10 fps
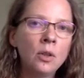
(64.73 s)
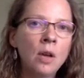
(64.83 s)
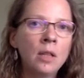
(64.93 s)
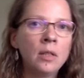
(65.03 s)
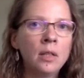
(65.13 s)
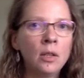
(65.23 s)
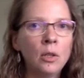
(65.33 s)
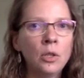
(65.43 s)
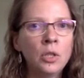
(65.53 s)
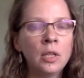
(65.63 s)
on
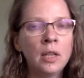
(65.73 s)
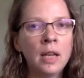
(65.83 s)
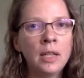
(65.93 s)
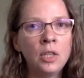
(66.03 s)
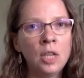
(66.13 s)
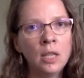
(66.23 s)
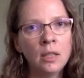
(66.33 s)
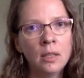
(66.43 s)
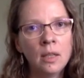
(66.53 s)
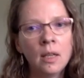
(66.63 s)
psychological hygiene.
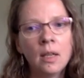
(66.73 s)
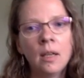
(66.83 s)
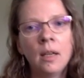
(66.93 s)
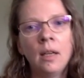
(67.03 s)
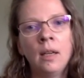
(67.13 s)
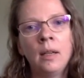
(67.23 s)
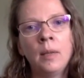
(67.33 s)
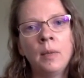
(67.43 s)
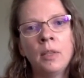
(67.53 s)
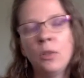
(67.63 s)

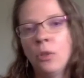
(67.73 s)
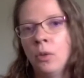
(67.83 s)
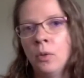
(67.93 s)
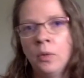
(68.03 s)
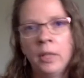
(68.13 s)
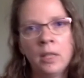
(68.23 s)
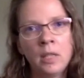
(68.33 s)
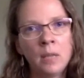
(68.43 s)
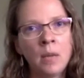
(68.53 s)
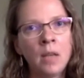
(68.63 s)
And so there are
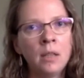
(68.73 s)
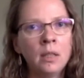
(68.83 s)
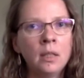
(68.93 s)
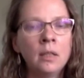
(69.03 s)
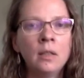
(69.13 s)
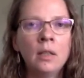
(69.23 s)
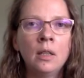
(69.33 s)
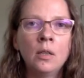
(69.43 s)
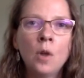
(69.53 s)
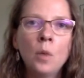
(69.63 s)
some other
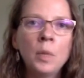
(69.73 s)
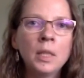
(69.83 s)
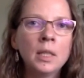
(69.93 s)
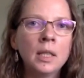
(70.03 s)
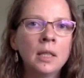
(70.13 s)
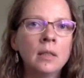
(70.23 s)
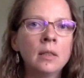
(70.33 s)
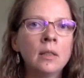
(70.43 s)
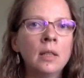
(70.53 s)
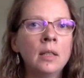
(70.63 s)
coping
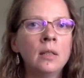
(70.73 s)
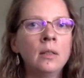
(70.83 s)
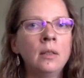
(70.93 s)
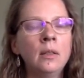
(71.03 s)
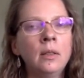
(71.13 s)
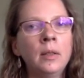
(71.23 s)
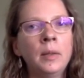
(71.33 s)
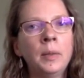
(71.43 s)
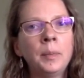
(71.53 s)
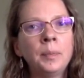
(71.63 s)
skills and
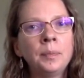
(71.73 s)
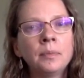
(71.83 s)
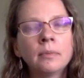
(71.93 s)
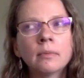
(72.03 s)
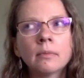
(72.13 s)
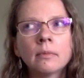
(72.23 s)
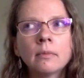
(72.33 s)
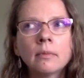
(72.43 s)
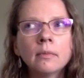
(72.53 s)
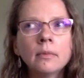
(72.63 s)
an
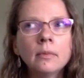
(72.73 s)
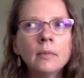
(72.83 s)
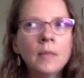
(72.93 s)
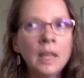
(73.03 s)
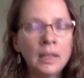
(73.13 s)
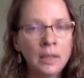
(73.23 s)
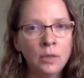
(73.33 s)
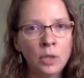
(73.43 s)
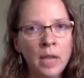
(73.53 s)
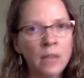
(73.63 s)

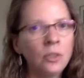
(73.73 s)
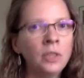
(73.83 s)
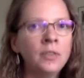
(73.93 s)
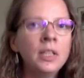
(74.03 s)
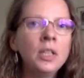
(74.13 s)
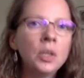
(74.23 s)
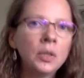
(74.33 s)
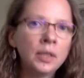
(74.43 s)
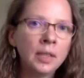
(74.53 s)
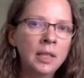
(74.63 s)
introductory video
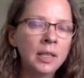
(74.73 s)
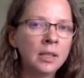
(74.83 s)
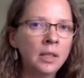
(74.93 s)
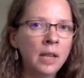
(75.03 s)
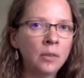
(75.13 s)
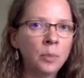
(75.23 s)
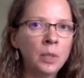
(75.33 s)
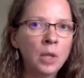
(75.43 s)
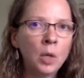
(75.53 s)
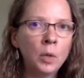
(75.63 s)
that are linked down
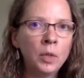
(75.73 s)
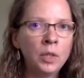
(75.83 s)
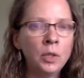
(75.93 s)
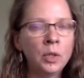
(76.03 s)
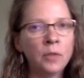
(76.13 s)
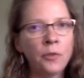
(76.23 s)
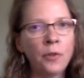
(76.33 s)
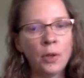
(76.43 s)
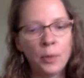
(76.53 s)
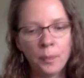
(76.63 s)
below that you can
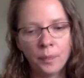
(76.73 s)
follow.